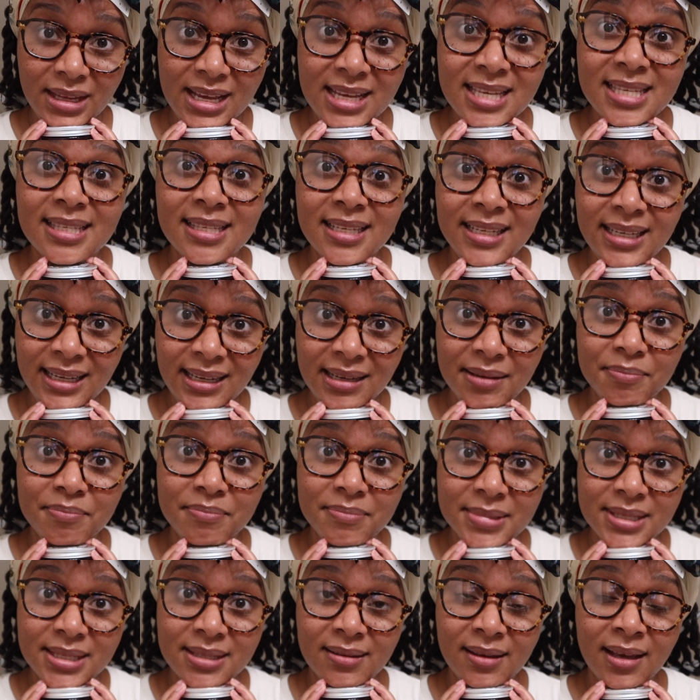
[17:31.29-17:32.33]

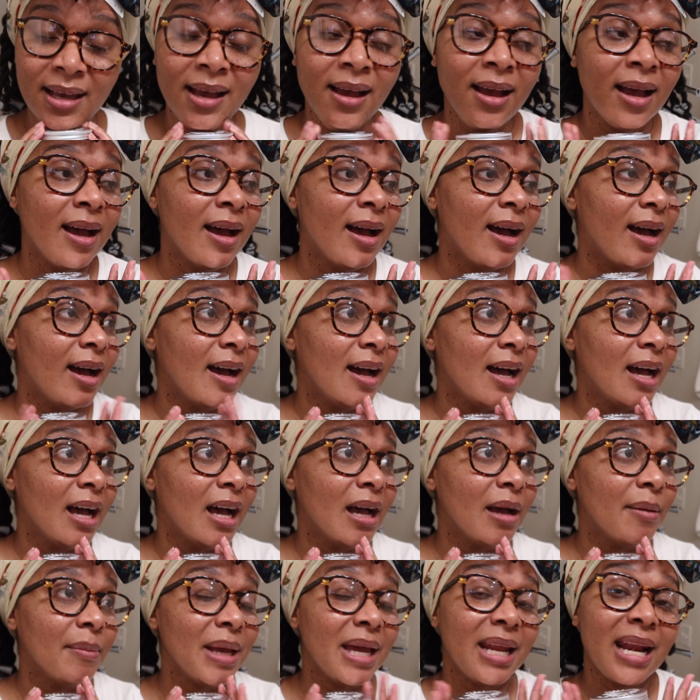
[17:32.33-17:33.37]
Seems.
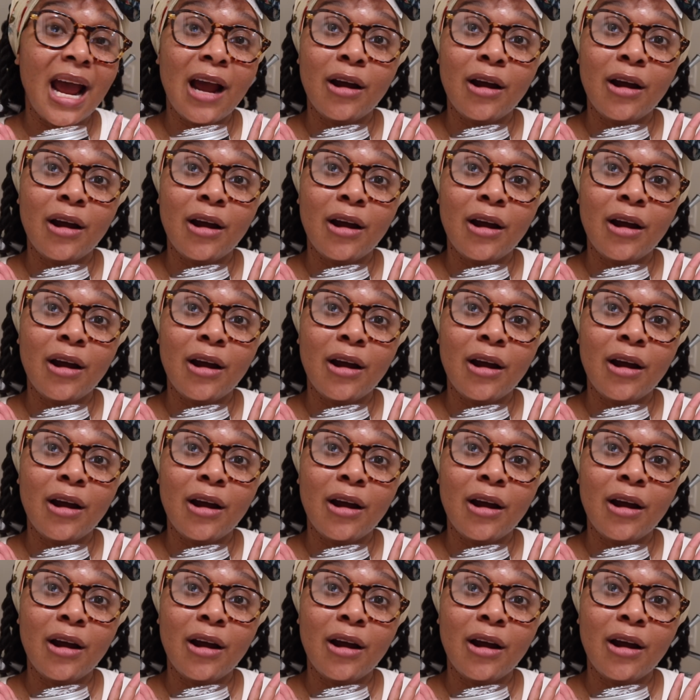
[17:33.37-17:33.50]
And